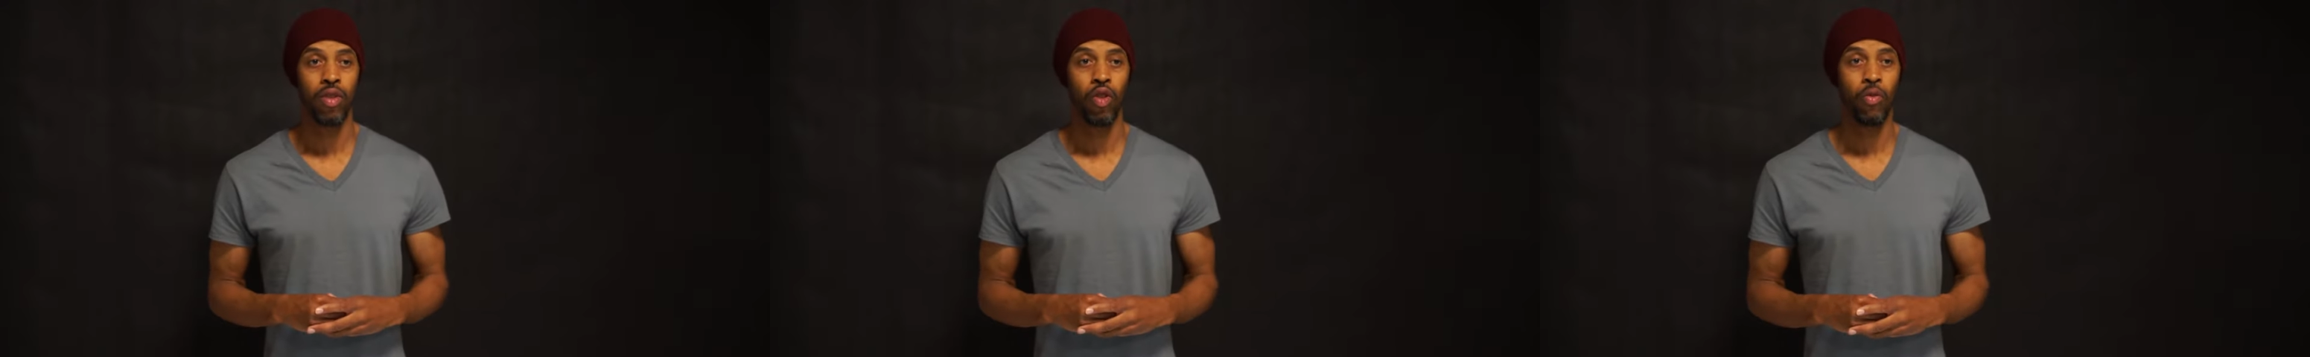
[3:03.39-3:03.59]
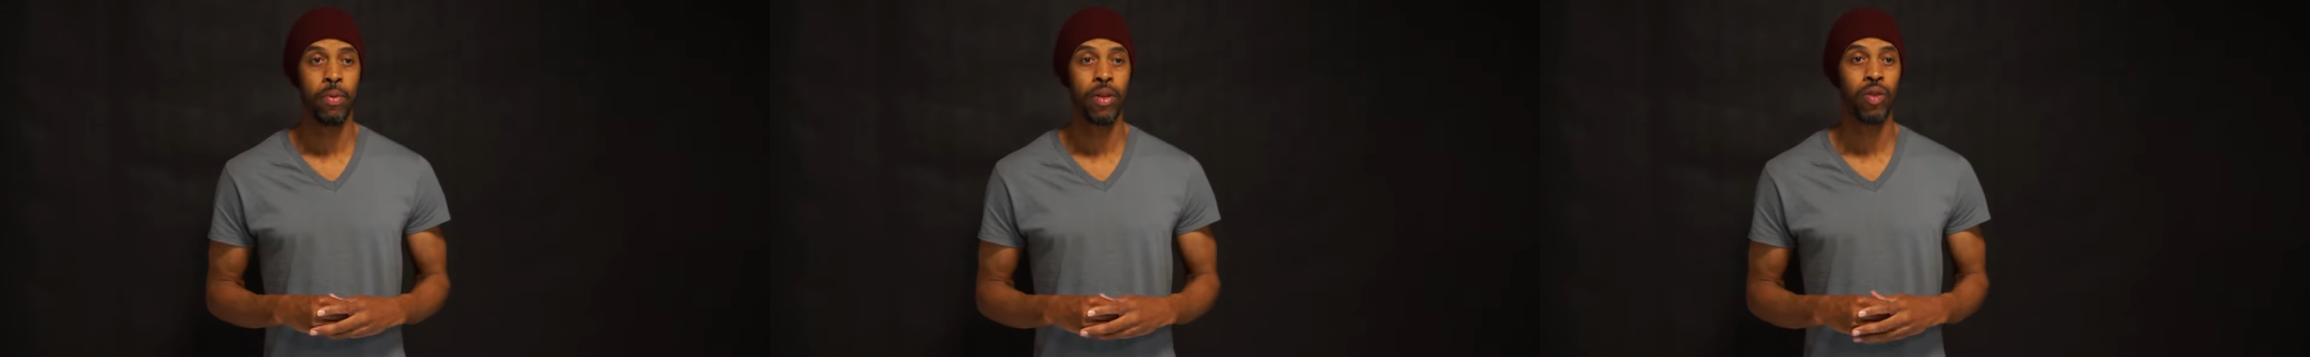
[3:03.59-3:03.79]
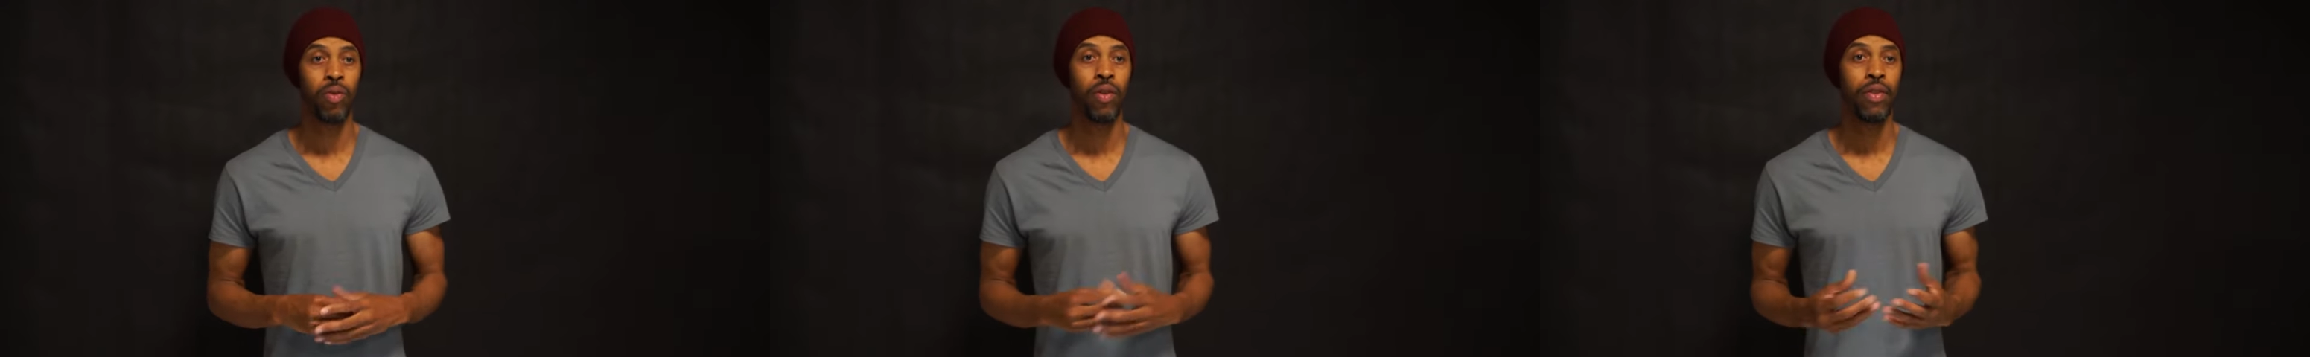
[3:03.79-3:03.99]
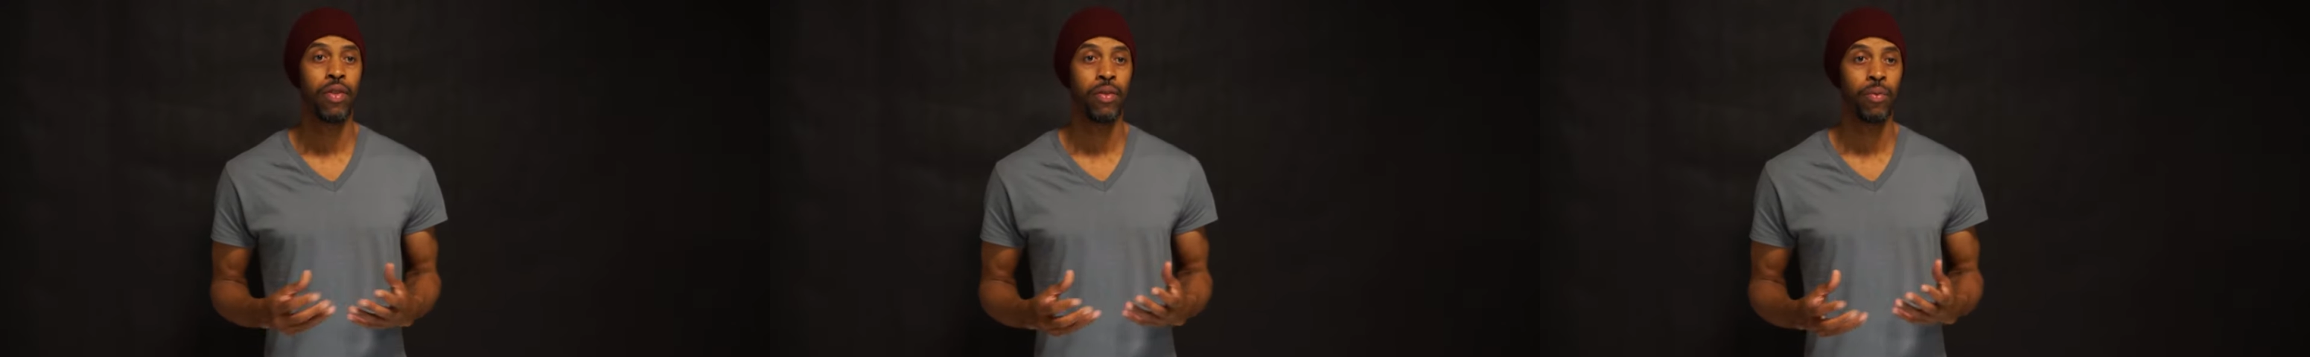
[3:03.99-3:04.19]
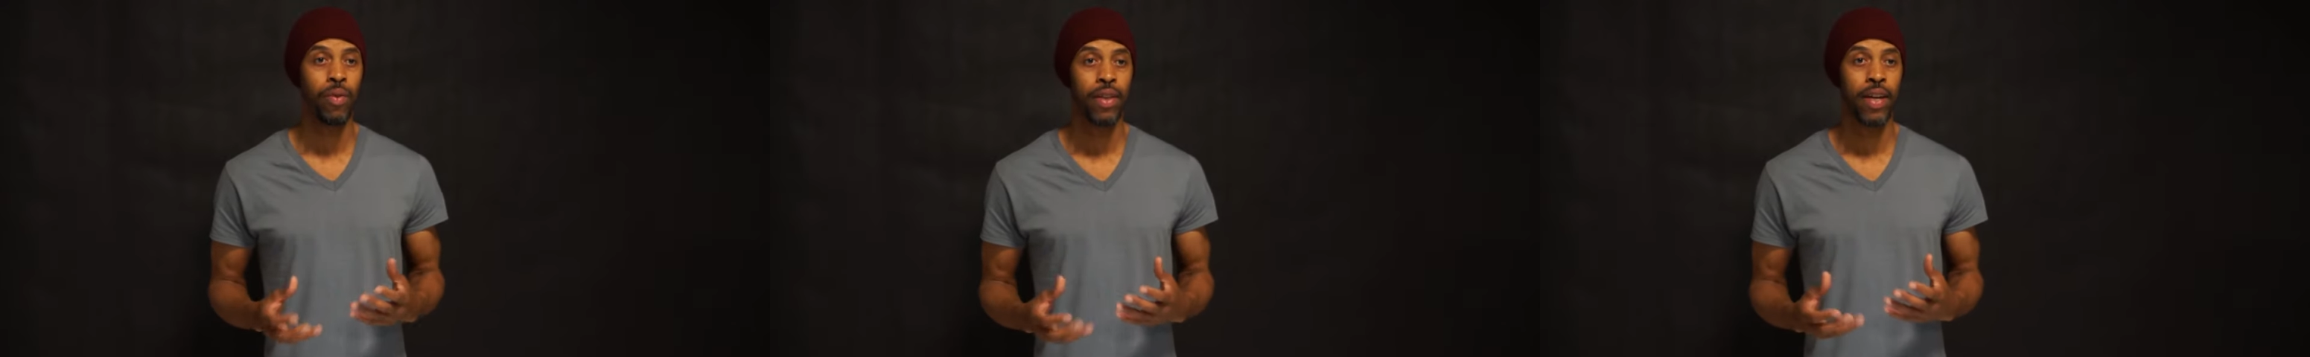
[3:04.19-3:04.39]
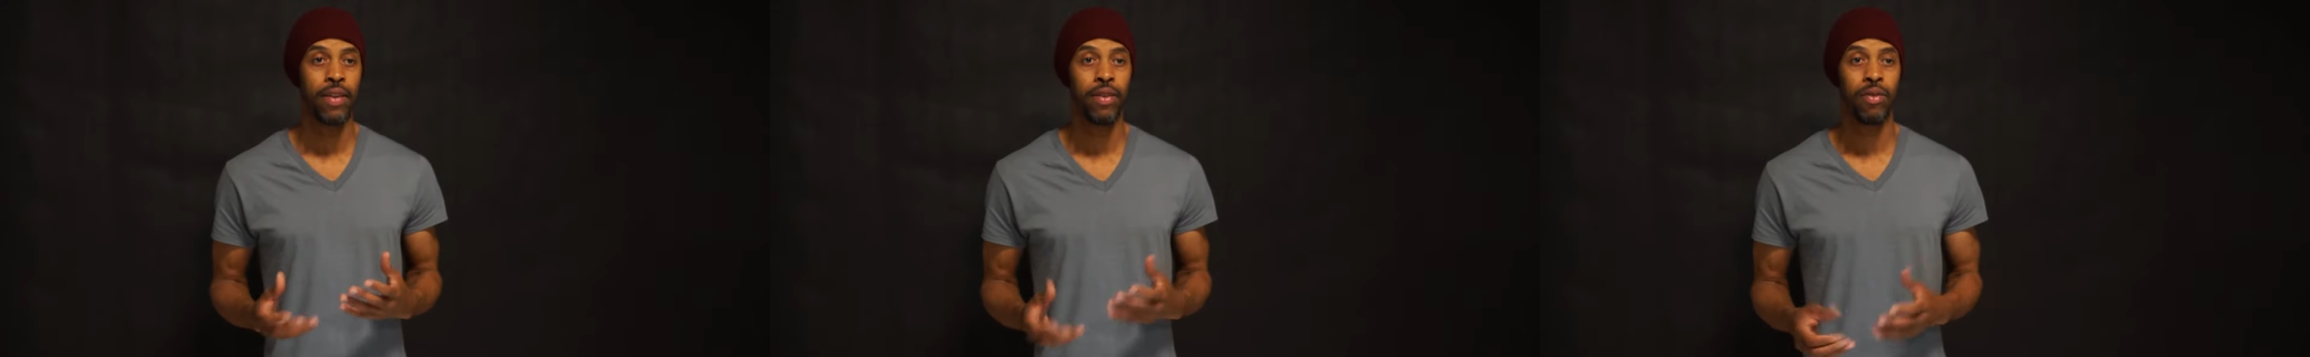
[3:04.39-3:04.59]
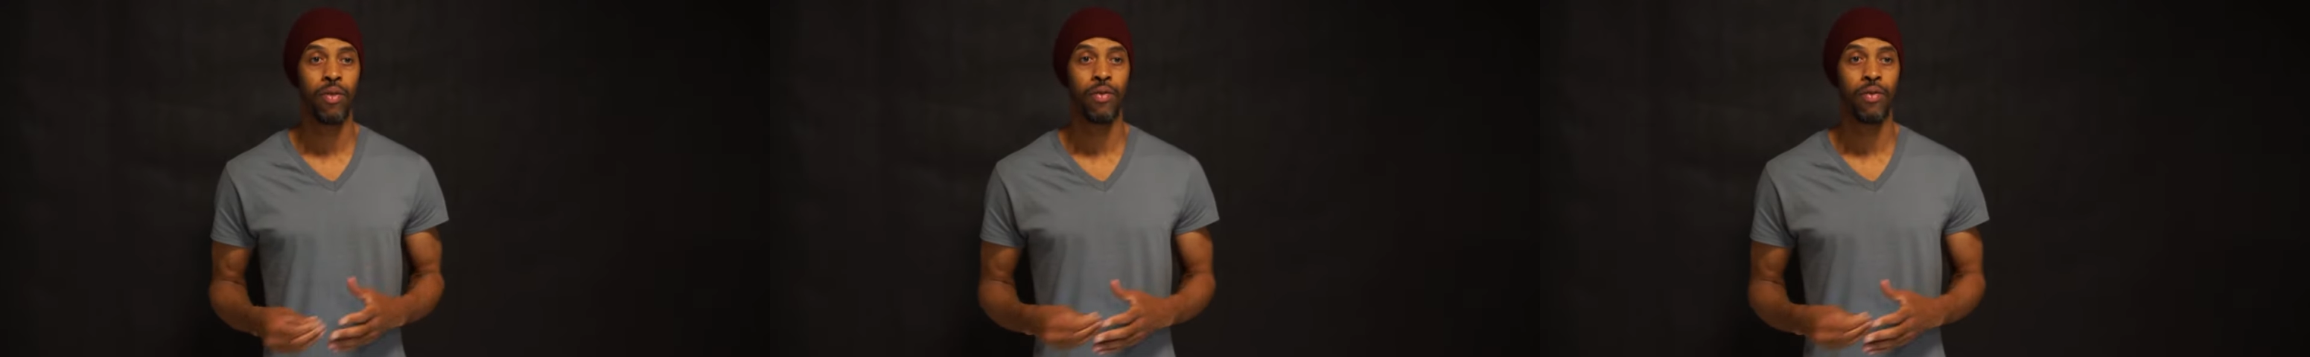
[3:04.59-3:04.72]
who've been doing what they do